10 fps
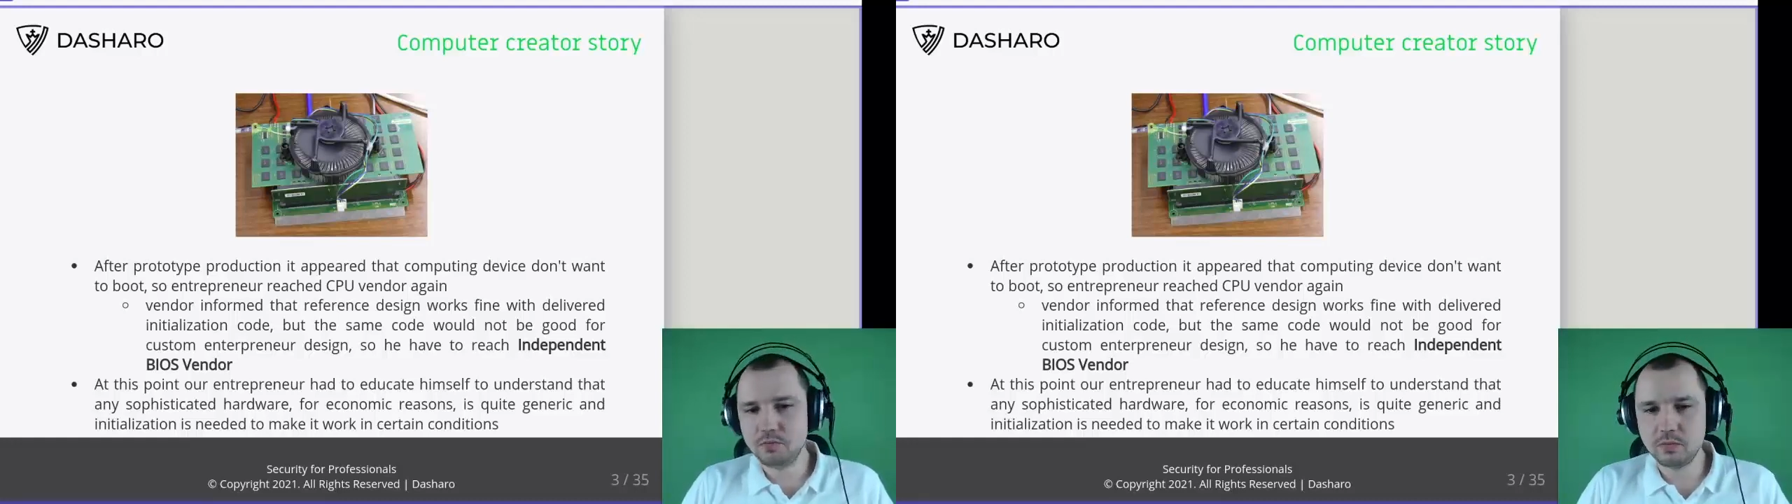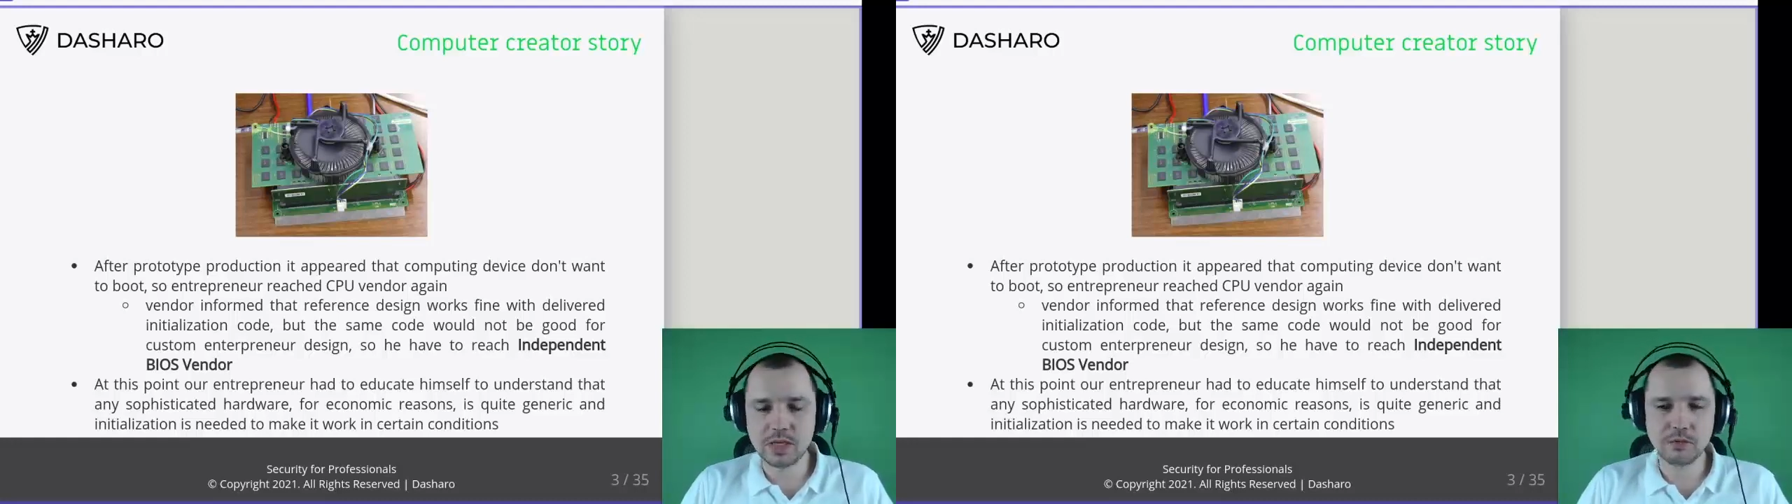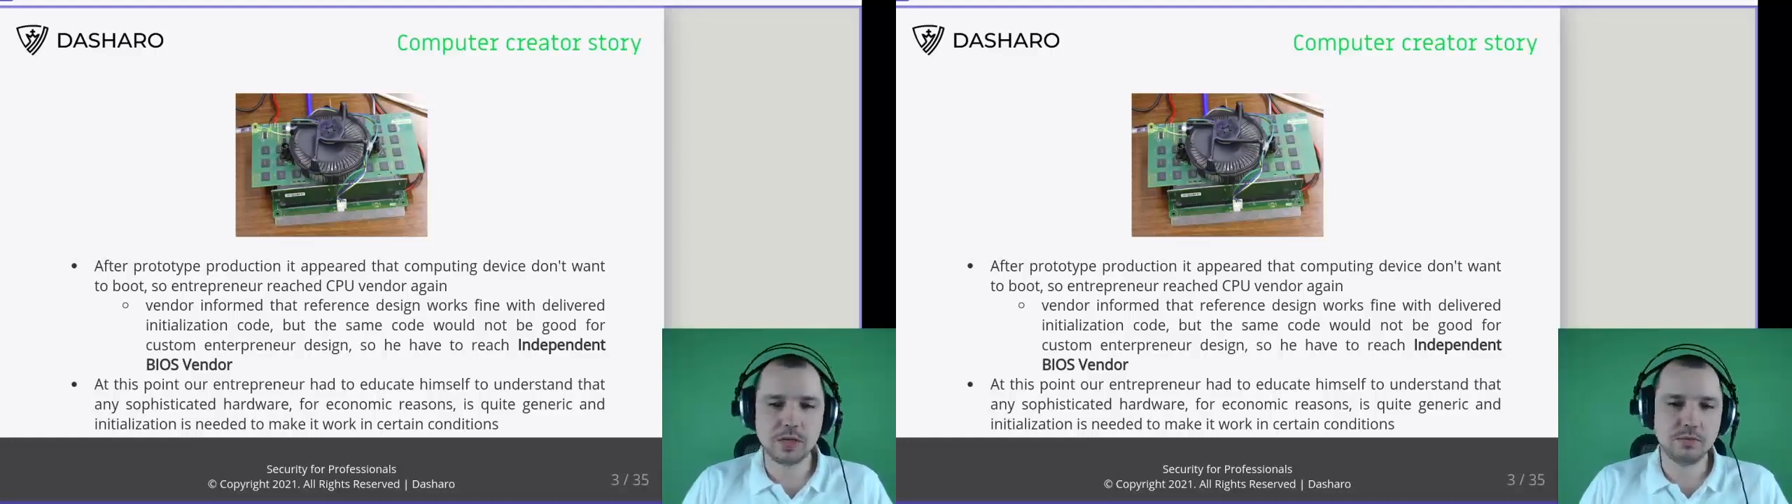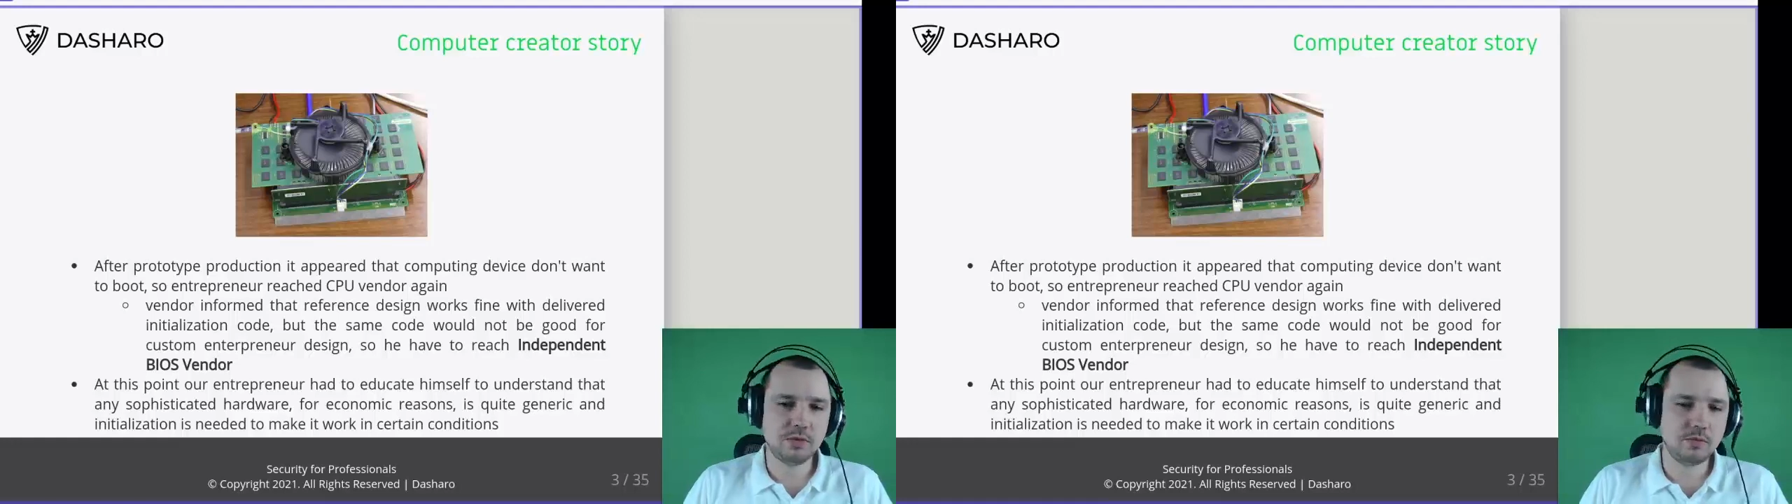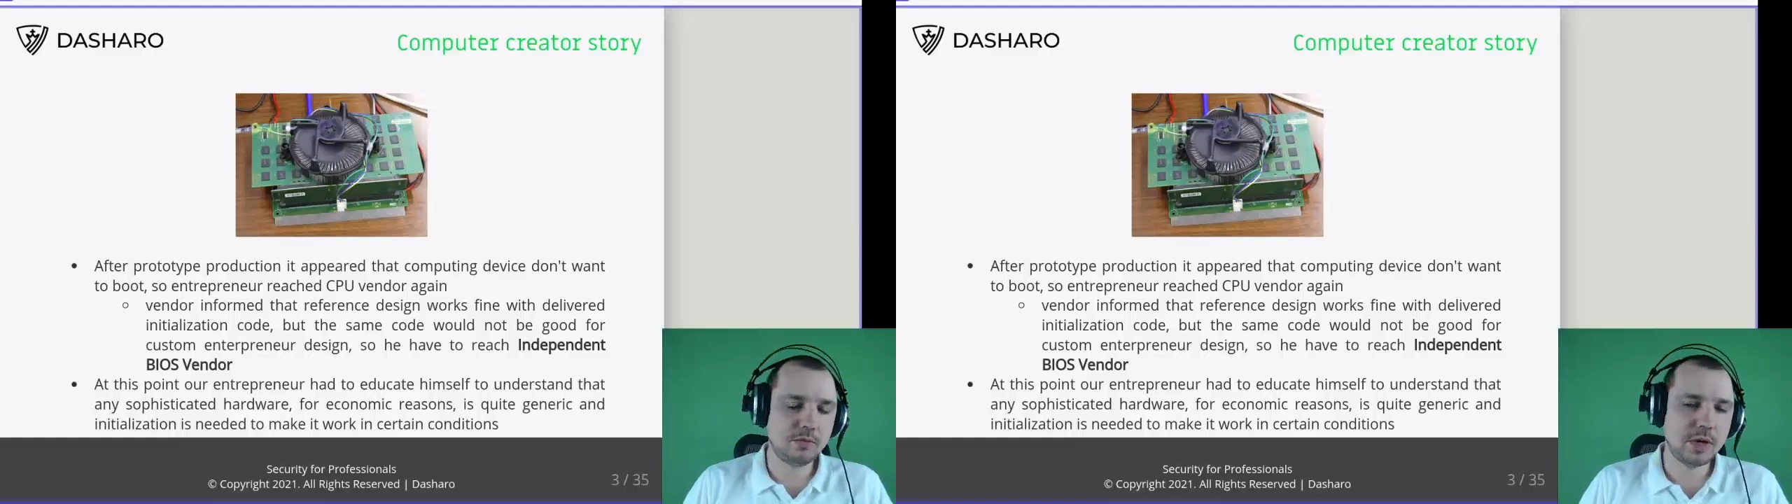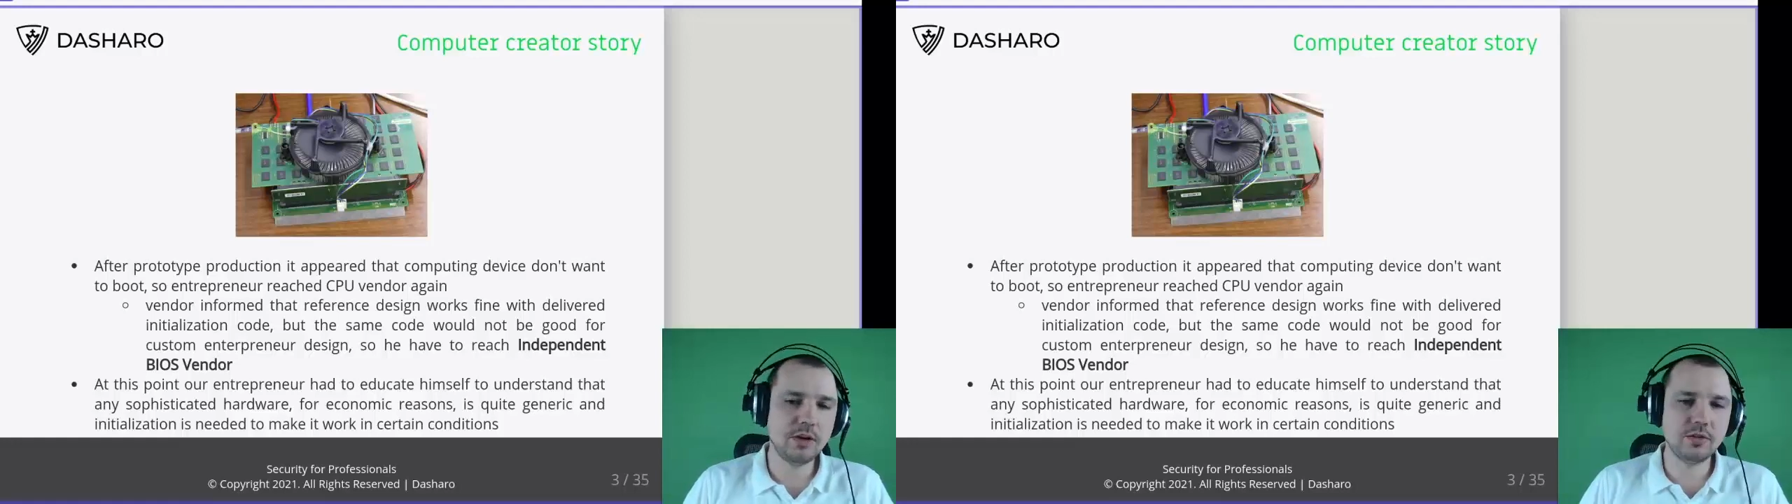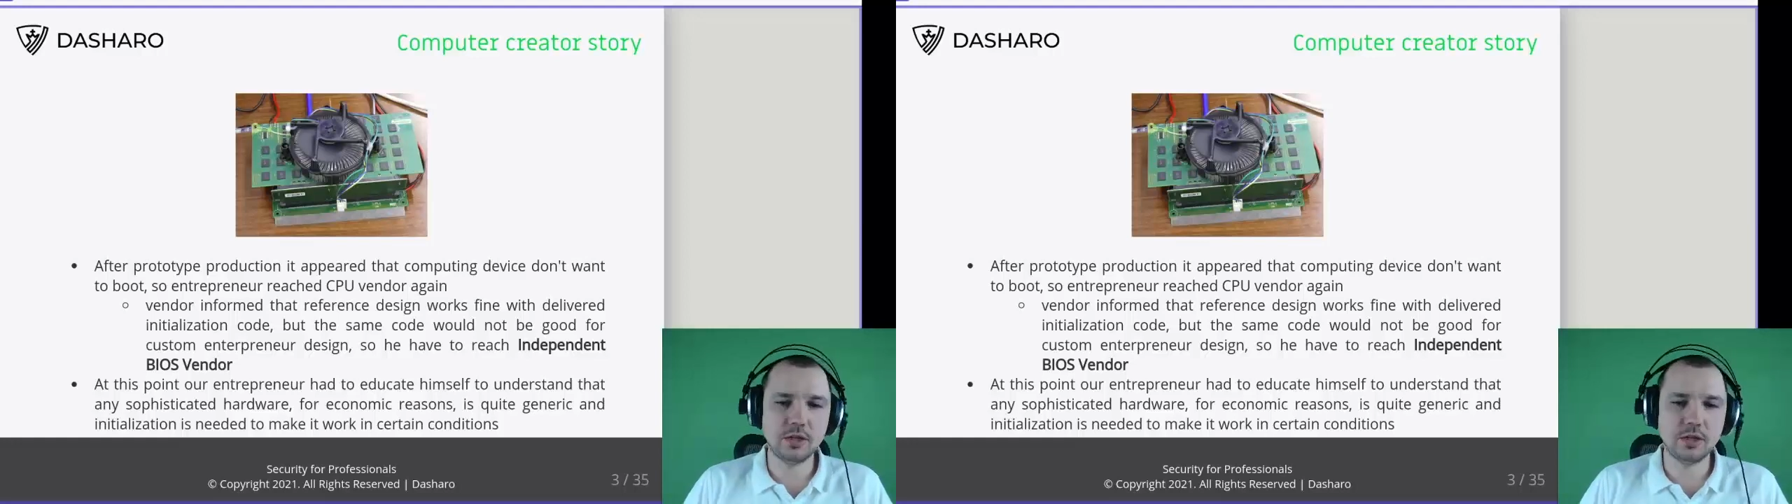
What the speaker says: sometimes BIOS,